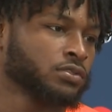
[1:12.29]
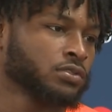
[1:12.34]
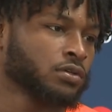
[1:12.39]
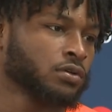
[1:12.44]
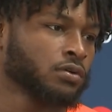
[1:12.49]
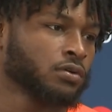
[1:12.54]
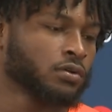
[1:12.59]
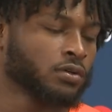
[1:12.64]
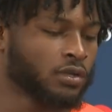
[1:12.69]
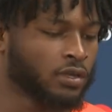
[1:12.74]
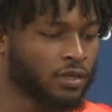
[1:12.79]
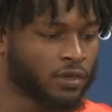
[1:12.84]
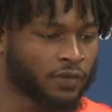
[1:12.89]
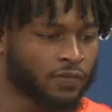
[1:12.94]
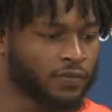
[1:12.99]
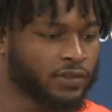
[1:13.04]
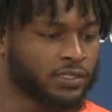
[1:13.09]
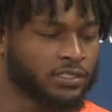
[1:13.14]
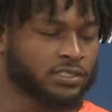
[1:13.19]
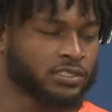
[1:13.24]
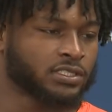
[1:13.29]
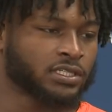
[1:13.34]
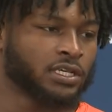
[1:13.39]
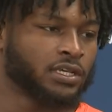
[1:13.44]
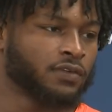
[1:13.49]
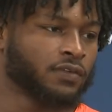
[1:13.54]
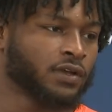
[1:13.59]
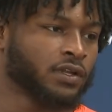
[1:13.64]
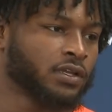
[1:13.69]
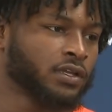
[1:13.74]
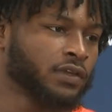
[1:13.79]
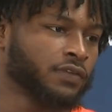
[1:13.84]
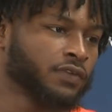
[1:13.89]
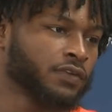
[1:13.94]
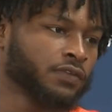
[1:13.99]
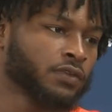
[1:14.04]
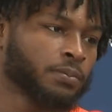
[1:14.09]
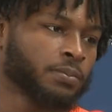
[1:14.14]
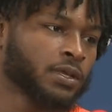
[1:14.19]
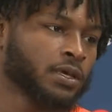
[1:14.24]
So, really just keep running, even
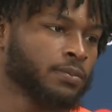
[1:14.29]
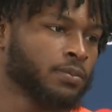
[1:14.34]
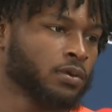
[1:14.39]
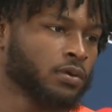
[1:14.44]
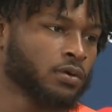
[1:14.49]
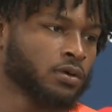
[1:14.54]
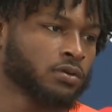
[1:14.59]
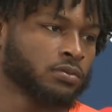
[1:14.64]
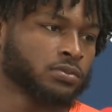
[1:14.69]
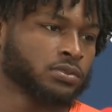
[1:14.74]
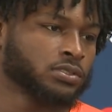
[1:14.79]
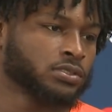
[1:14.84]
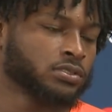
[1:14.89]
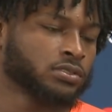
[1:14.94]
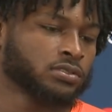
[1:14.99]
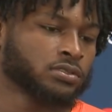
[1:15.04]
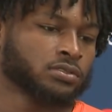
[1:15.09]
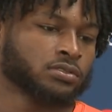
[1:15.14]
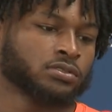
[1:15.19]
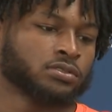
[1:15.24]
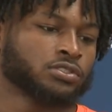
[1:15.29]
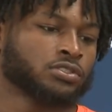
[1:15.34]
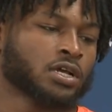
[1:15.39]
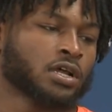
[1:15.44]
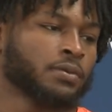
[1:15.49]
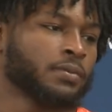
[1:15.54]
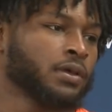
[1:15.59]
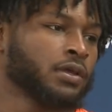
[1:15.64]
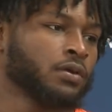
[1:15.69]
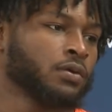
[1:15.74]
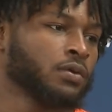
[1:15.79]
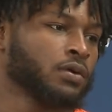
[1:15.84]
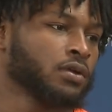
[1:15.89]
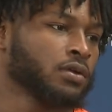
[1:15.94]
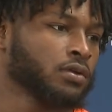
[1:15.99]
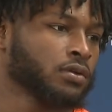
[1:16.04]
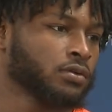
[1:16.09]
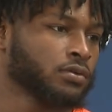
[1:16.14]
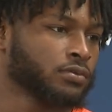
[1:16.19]
if the play blow up, just try to make it work.